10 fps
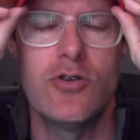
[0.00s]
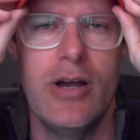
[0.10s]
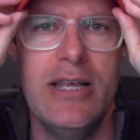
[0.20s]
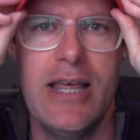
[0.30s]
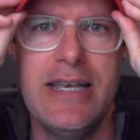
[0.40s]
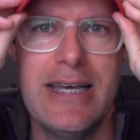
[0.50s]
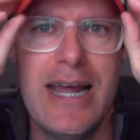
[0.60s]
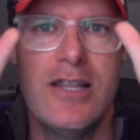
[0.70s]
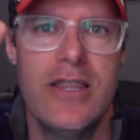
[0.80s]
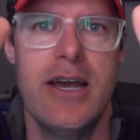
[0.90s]
Right, like get
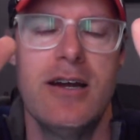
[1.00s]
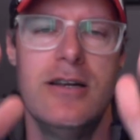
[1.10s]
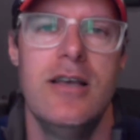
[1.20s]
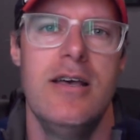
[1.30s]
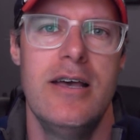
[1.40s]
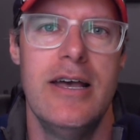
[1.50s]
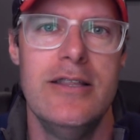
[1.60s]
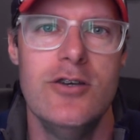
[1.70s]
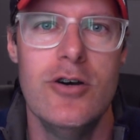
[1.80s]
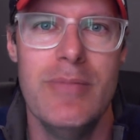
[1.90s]
out there and
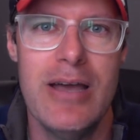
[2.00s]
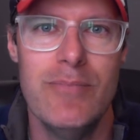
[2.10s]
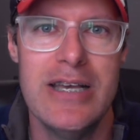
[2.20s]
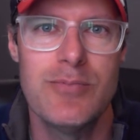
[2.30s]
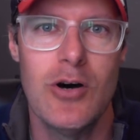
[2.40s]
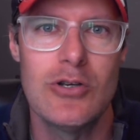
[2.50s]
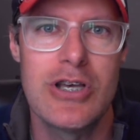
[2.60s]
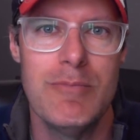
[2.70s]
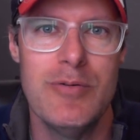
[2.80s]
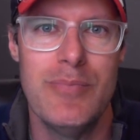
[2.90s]
and do it, man. Baseball's
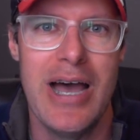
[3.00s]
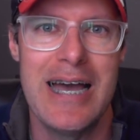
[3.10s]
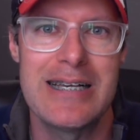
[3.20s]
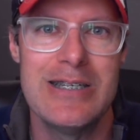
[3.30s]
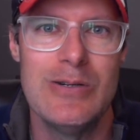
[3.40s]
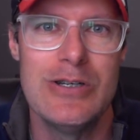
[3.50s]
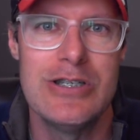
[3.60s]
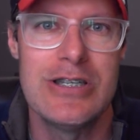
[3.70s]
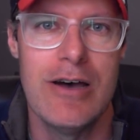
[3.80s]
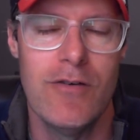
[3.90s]
coming back, so good
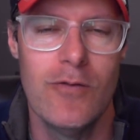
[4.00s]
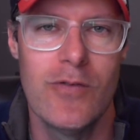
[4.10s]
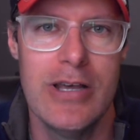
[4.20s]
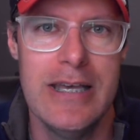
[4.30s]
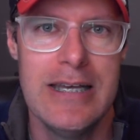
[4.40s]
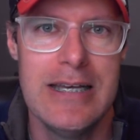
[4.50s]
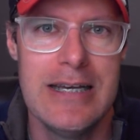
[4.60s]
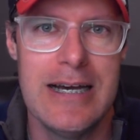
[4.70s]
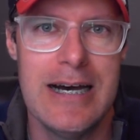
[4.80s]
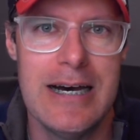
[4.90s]
stuff. Hopefully.
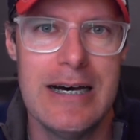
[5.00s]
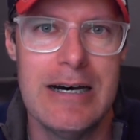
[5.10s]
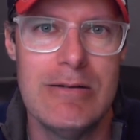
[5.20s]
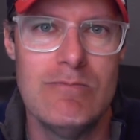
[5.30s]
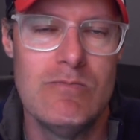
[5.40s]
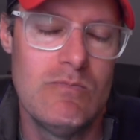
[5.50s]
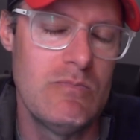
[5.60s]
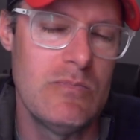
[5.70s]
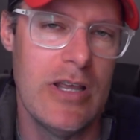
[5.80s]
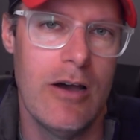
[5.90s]
Um,
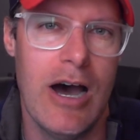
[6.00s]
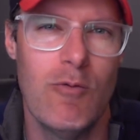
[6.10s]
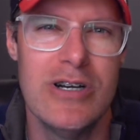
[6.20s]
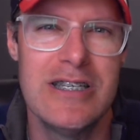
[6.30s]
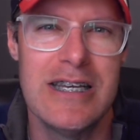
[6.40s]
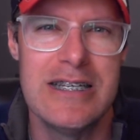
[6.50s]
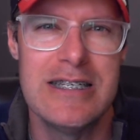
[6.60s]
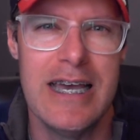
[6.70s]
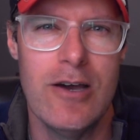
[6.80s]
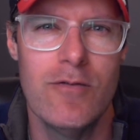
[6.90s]
you know, I was gonna
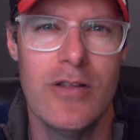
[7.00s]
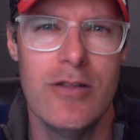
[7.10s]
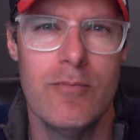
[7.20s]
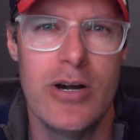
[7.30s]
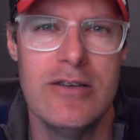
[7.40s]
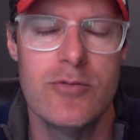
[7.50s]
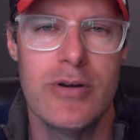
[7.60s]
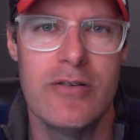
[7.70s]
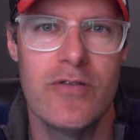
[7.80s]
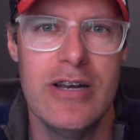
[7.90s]
say hopefully the Braves will
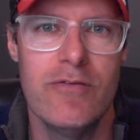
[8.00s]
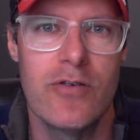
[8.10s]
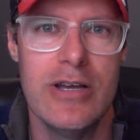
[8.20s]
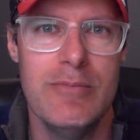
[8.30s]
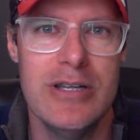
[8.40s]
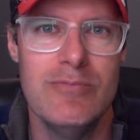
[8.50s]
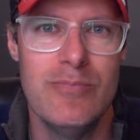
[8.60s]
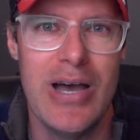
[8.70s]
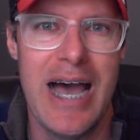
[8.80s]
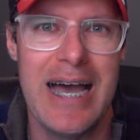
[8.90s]
bring Freddie Freeman
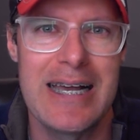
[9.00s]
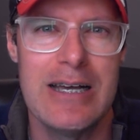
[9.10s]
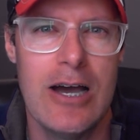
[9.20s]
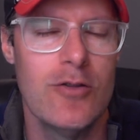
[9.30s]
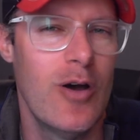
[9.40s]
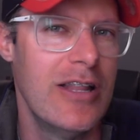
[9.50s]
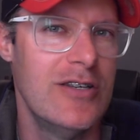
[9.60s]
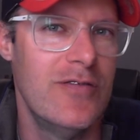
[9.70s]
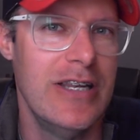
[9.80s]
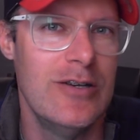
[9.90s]
back. I don't know how
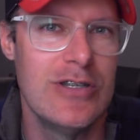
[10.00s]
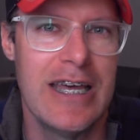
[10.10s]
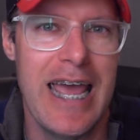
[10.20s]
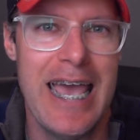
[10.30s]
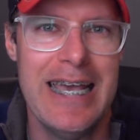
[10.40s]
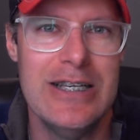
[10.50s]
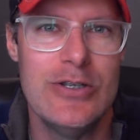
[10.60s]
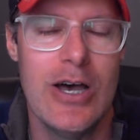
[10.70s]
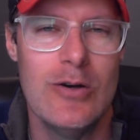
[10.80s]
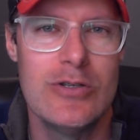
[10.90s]
this video is gonna age
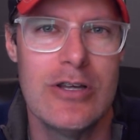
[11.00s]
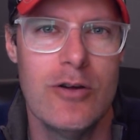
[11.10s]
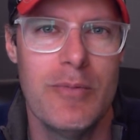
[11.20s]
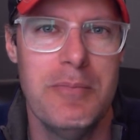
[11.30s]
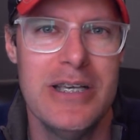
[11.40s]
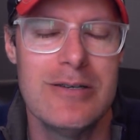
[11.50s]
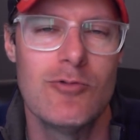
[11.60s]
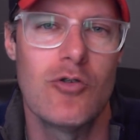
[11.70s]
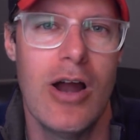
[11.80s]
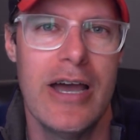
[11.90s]
though, so there may be some
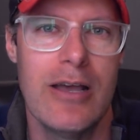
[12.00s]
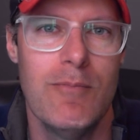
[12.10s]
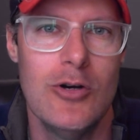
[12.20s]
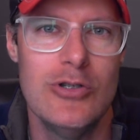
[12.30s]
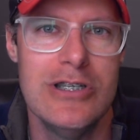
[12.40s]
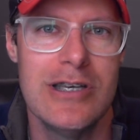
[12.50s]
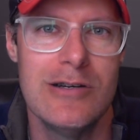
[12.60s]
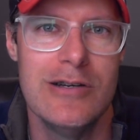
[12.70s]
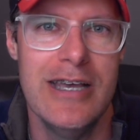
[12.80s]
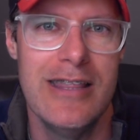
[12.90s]
crying emojis
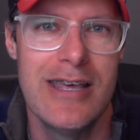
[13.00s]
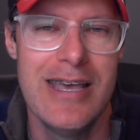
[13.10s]
underneath.